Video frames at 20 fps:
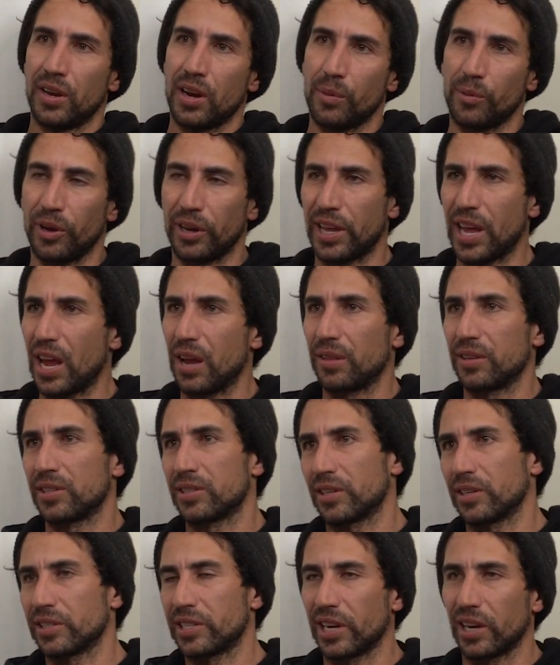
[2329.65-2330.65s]
And we're like, hey, this
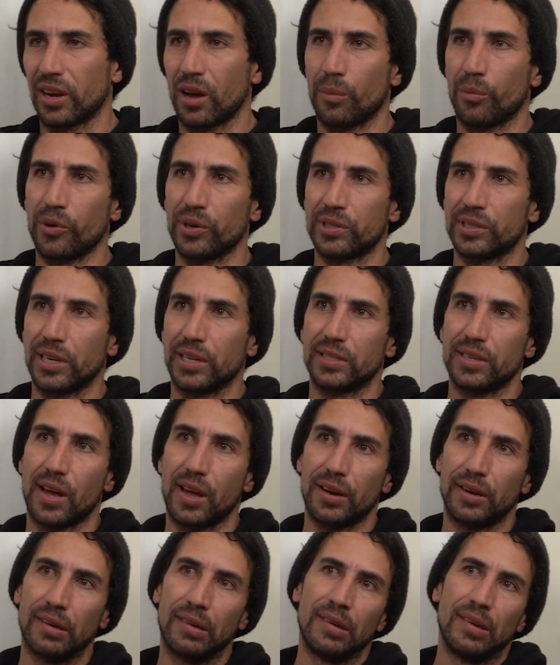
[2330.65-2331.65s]
is going to take a couple weeks to get
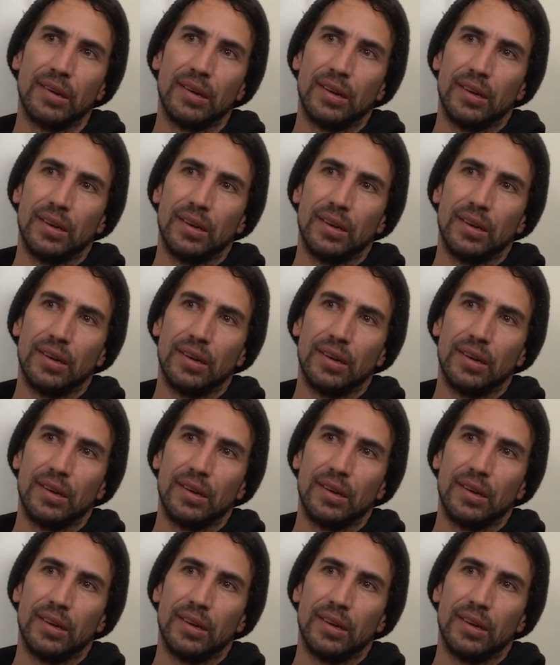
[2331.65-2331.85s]
done.